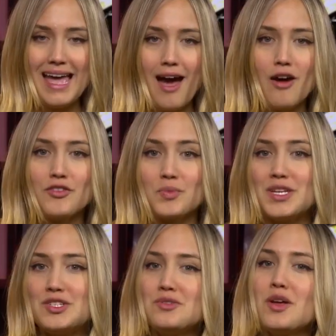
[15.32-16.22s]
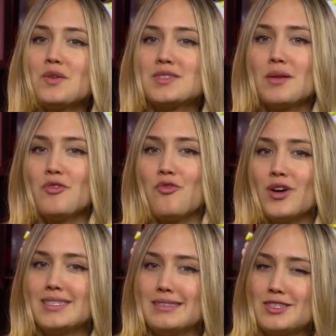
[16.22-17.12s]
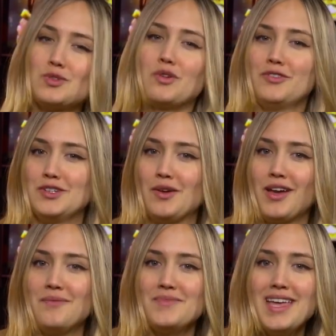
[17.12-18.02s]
However, we do know some of what's in store for Dota.